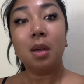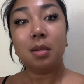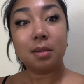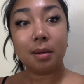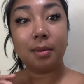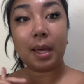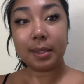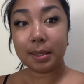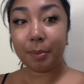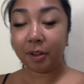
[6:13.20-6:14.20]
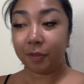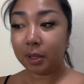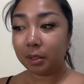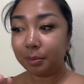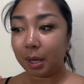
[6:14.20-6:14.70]
So last time I
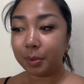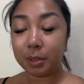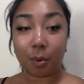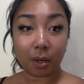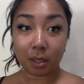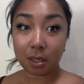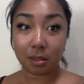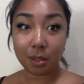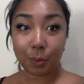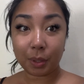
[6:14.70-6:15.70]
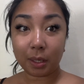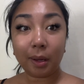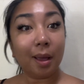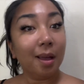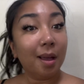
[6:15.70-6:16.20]
filmed, I was walking to work.
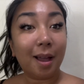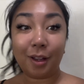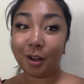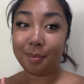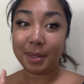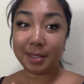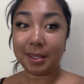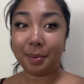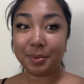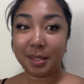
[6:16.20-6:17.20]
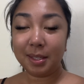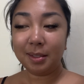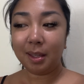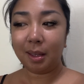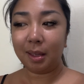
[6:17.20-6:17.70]
I got my steps
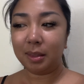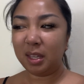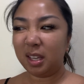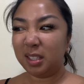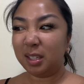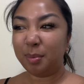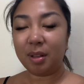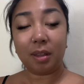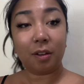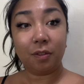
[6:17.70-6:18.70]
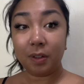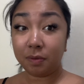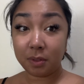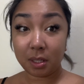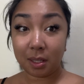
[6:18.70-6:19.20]
in. I think I did about like
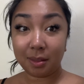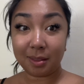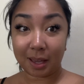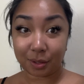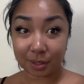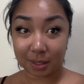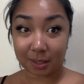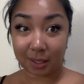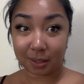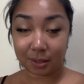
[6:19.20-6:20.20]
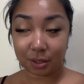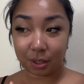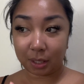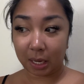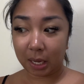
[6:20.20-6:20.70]
15,000
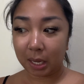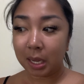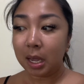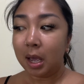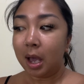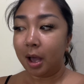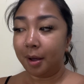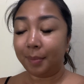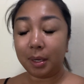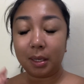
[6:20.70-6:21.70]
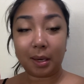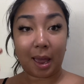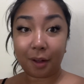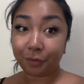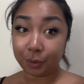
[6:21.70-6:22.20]
yesterday, and then
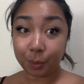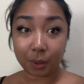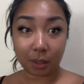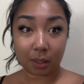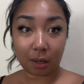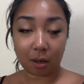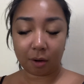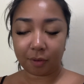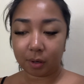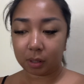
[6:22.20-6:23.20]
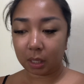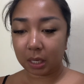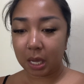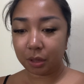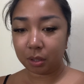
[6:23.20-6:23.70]
after work I got up around like
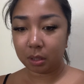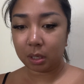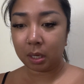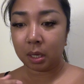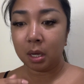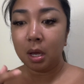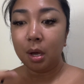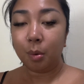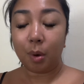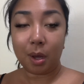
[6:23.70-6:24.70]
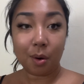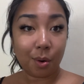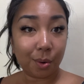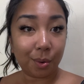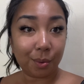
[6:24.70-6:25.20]
8:30, went
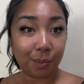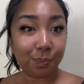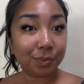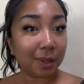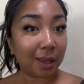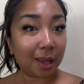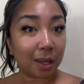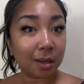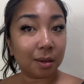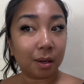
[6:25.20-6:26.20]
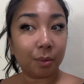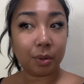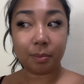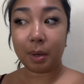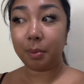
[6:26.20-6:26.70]
home, ate
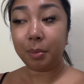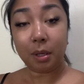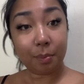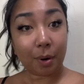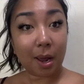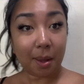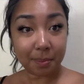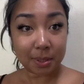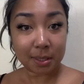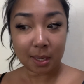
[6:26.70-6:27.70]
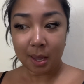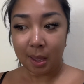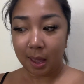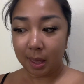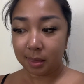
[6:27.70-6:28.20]
one of my meal preps,
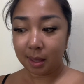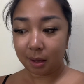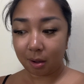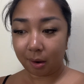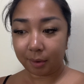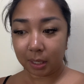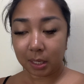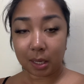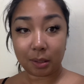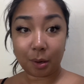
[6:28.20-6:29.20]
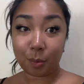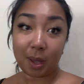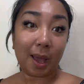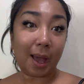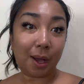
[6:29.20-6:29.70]
and then got ready, and I
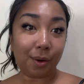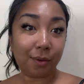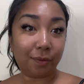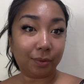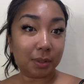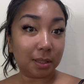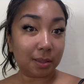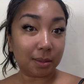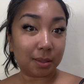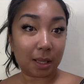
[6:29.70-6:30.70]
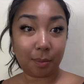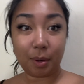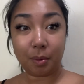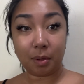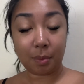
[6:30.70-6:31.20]
went out to
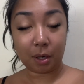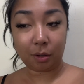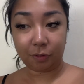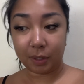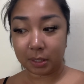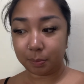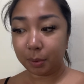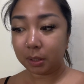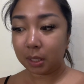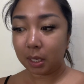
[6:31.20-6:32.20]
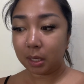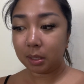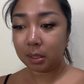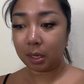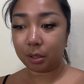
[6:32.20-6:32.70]
celebrate one of my girlfriend's birthday
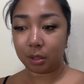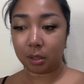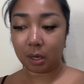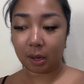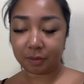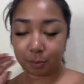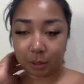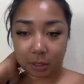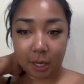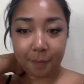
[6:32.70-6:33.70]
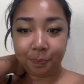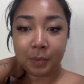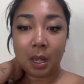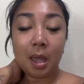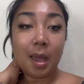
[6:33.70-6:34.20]
and her other half's birthday,
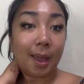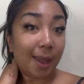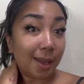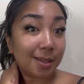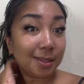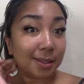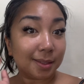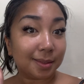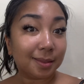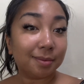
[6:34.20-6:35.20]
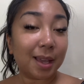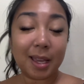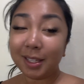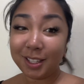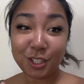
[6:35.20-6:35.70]
and I
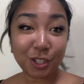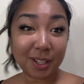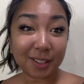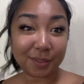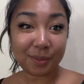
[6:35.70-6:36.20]
didn't drink.